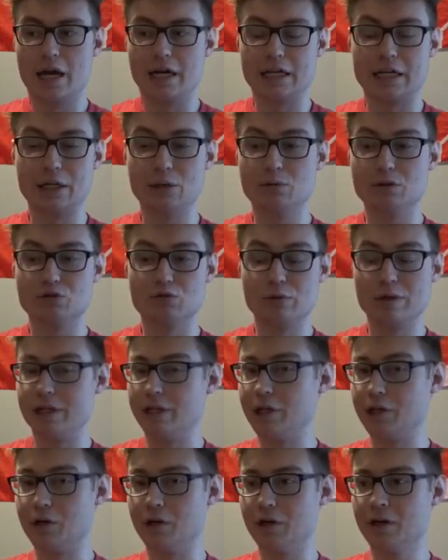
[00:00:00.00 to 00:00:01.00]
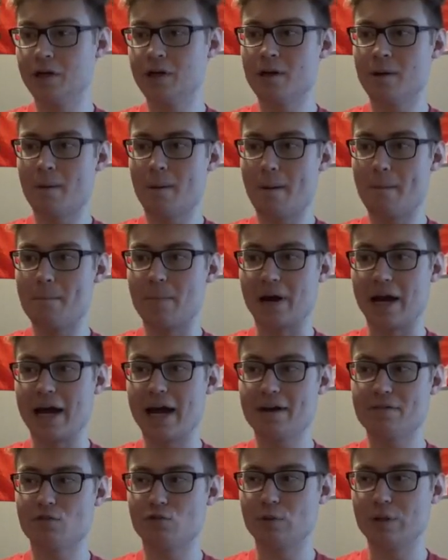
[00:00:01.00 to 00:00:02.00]
He was really good, but I
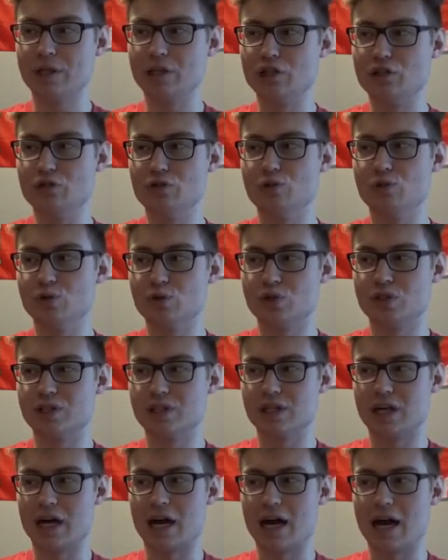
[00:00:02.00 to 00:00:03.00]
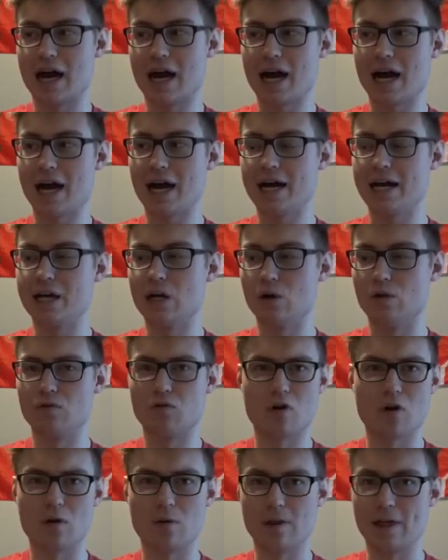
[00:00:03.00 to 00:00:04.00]
haven't really used a high
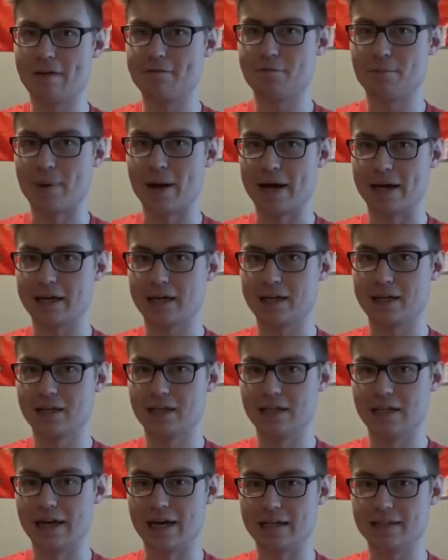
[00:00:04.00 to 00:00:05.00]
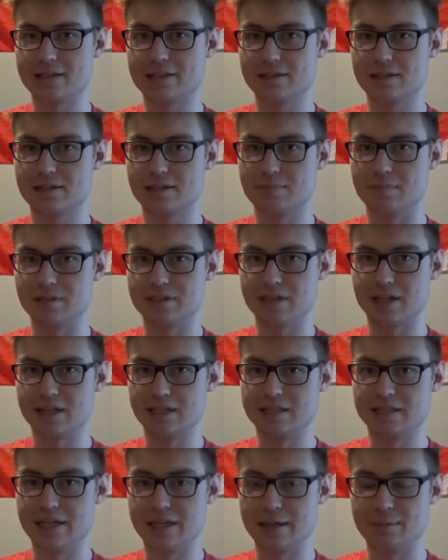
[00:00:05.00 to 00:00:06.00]
overall left back yet
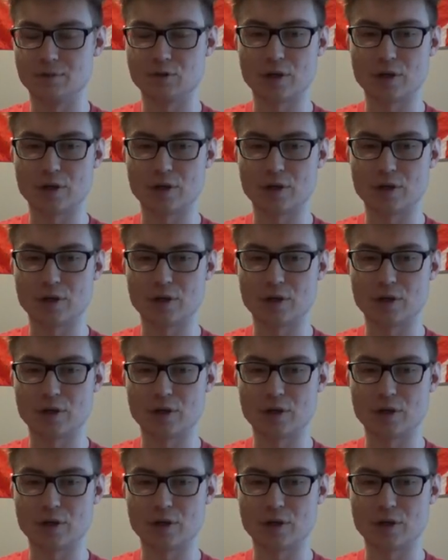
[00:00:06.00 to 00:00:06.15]
besides him,